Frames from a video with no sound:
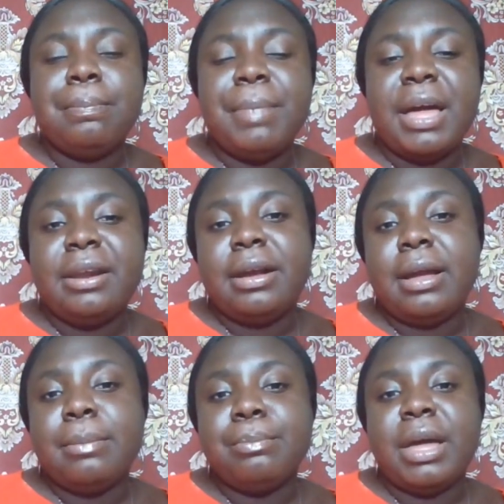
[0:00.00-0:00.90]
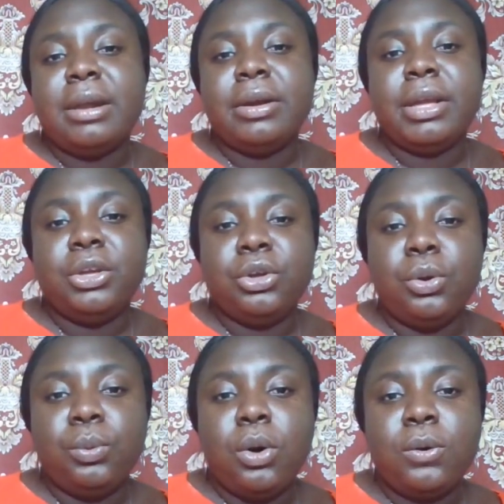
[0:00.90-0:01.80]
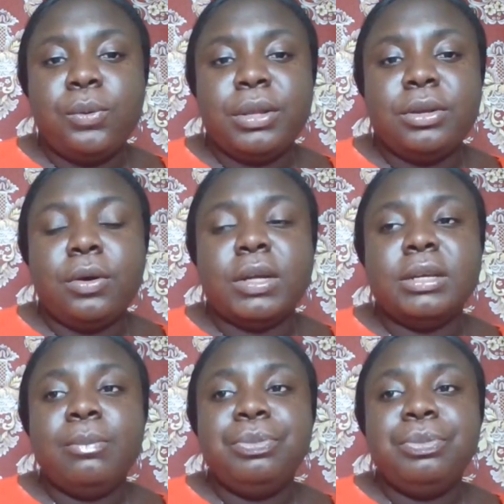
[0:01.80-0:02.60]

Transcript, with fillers: better and better in your walk with God.